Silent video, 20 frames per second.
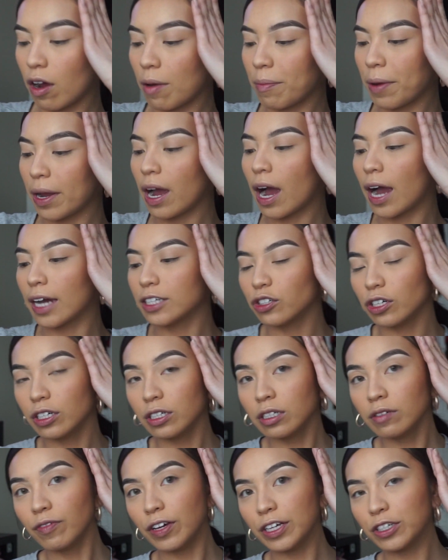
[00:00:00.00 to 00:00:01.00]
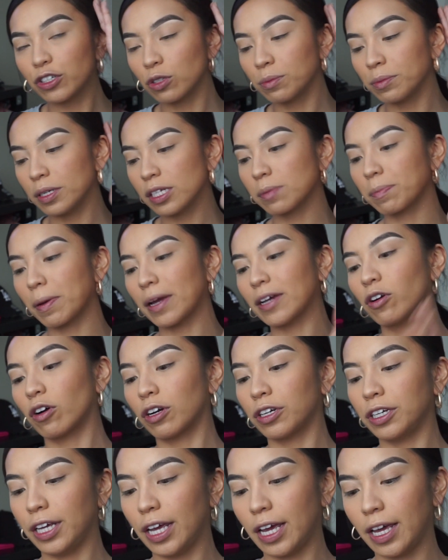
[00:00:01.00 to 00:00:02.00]
My hydrating facial mist by
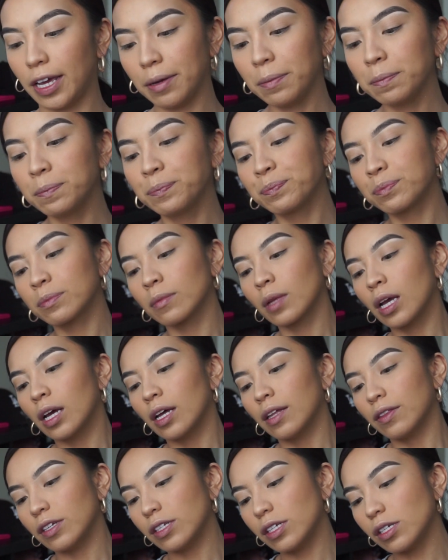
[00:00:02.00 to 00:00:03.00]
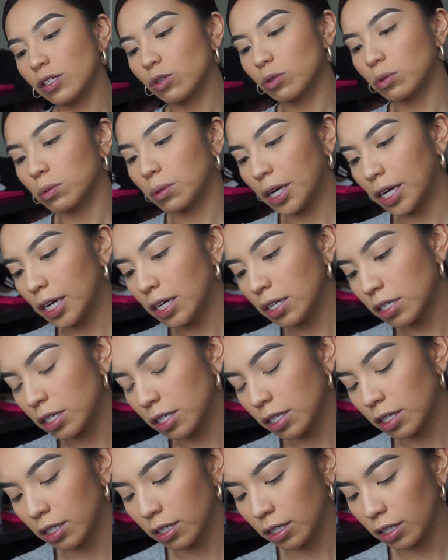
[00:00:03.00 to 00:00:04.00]
Garnier. This is great.
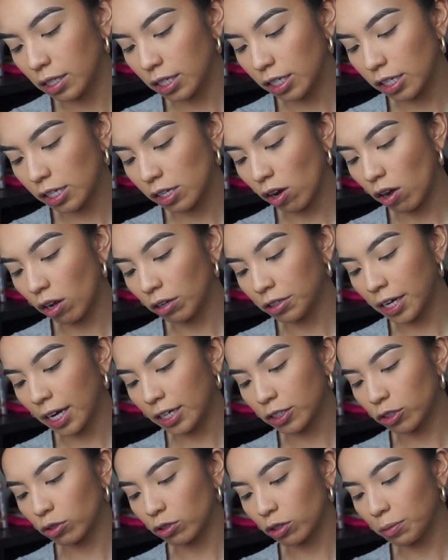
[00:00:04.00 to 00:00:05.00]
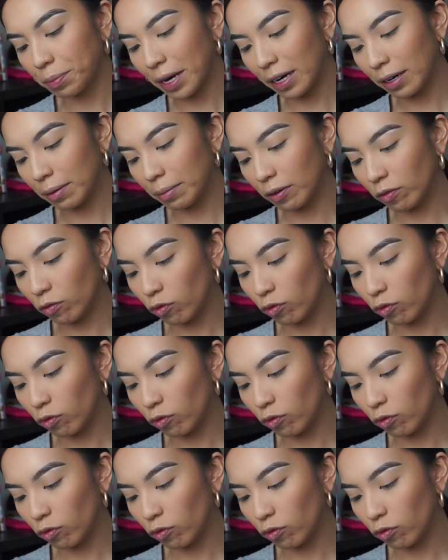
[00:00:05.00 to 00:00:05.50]
It's all natural, paraben